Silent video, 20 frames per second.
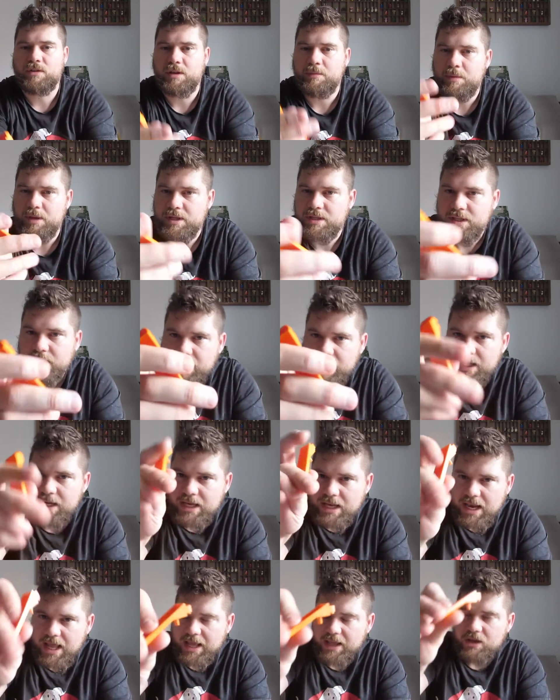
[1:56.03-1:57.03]
They're basically
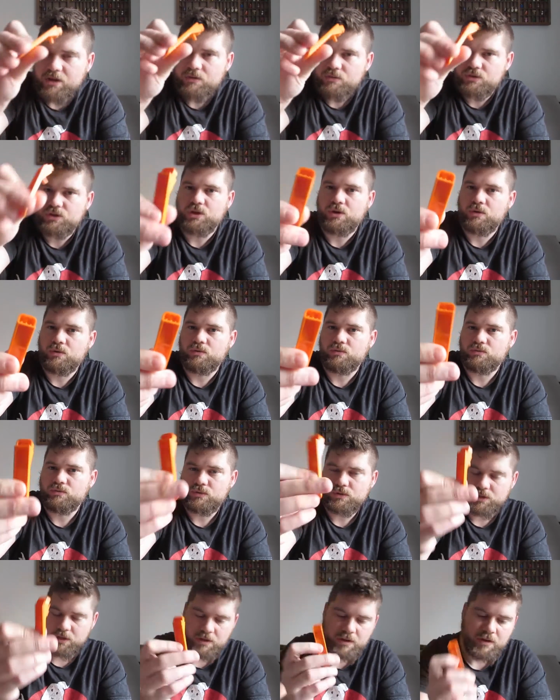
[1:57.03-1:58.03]
Lego
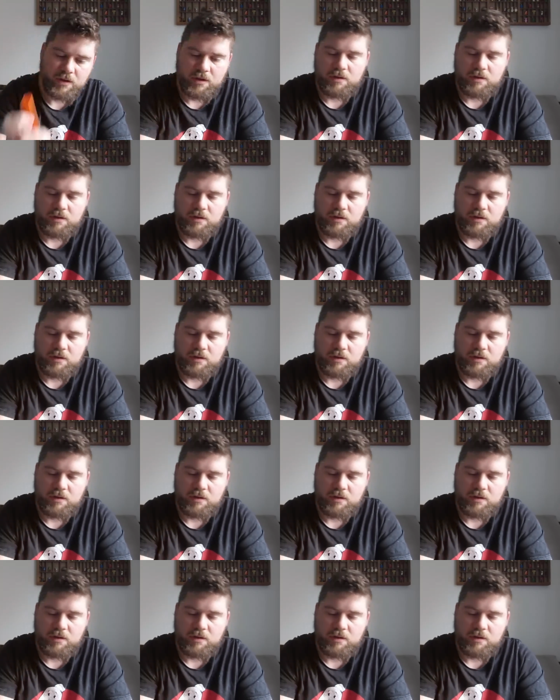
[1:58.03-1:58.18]
tools.